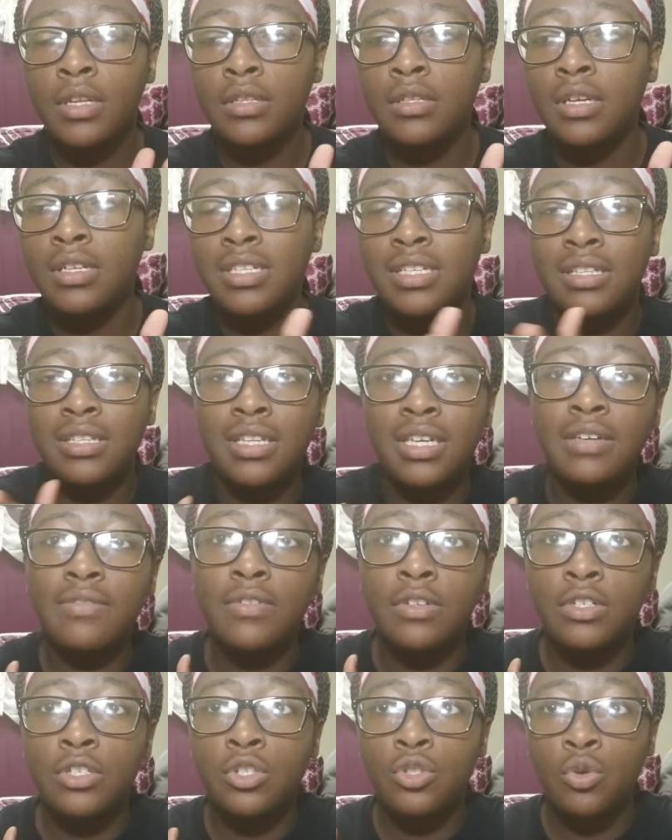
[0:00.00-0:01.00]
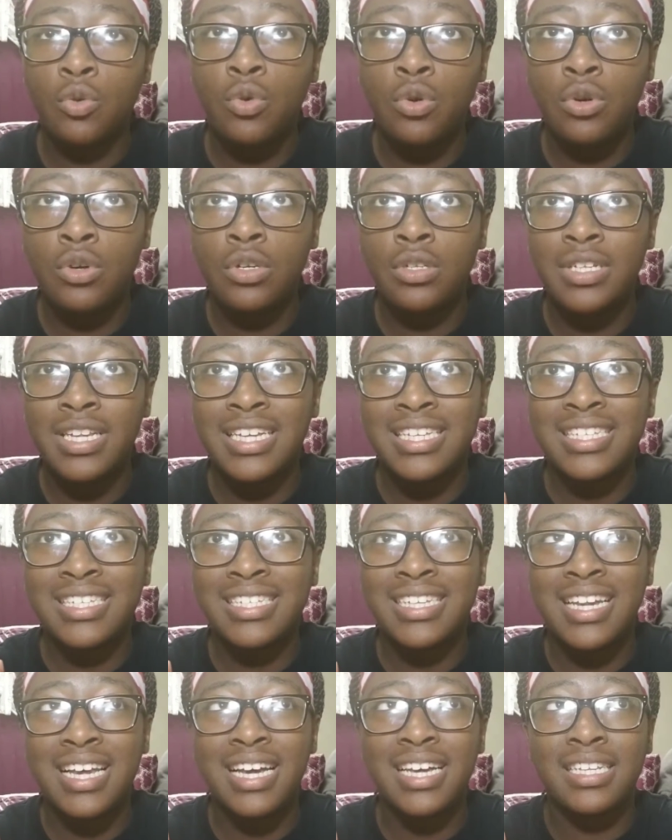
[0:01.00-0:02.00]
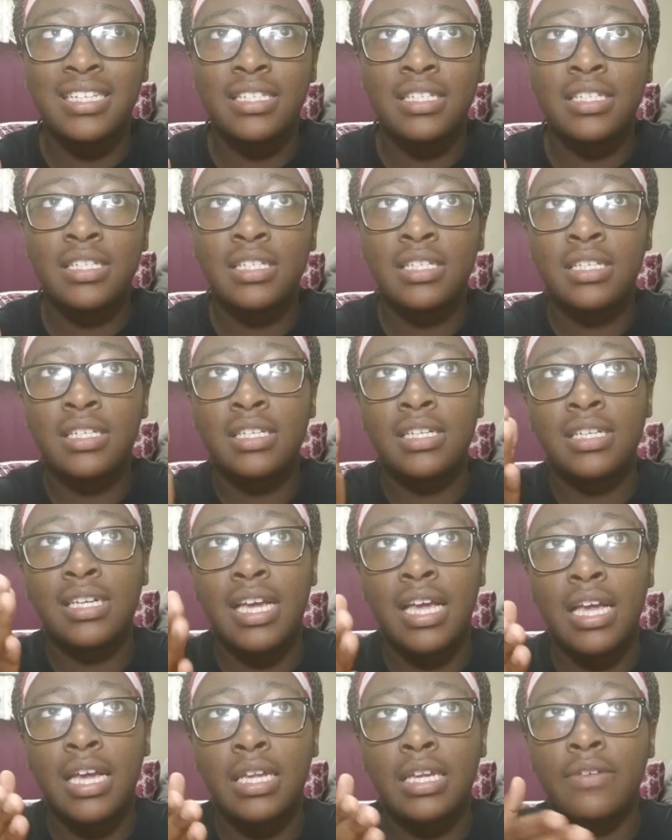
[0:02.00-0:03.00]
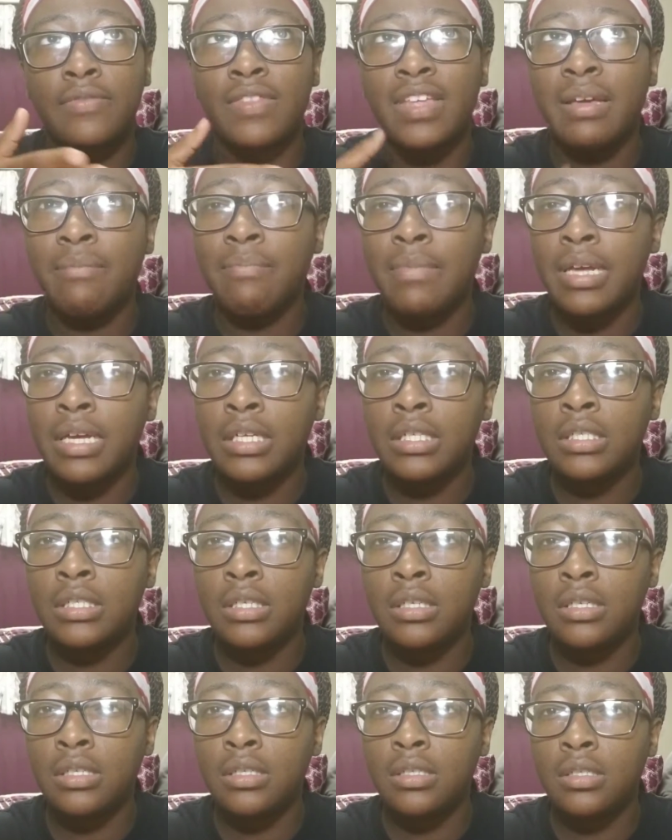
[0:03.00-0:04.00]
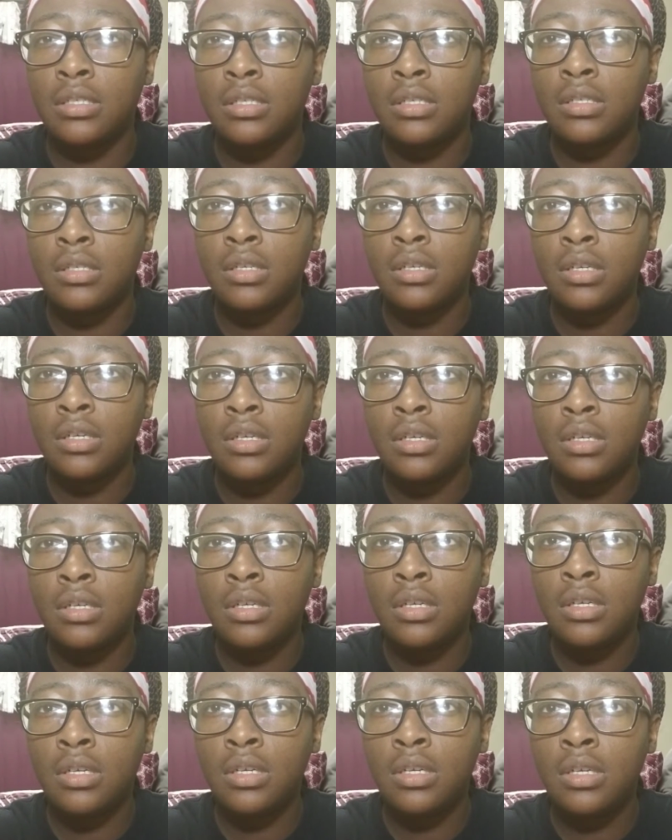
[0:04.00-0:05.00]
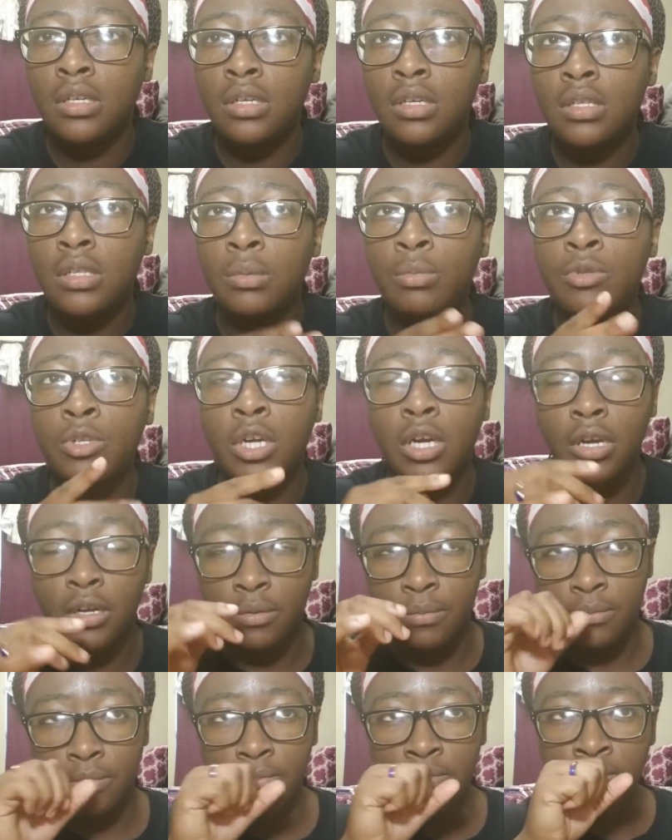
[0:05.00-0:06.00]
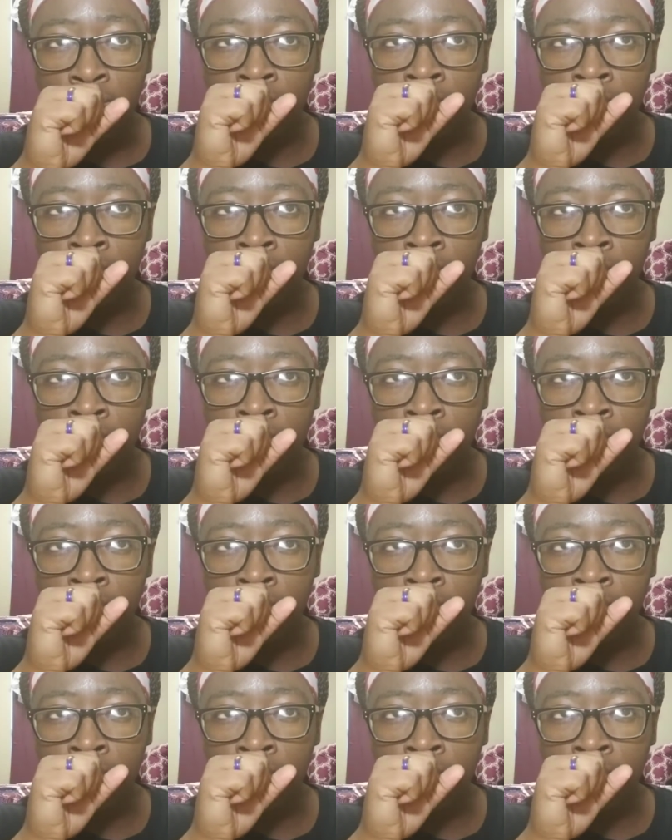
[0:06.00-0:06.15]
doesn't leave the store that's not scanned if that makes sense. I'm trying.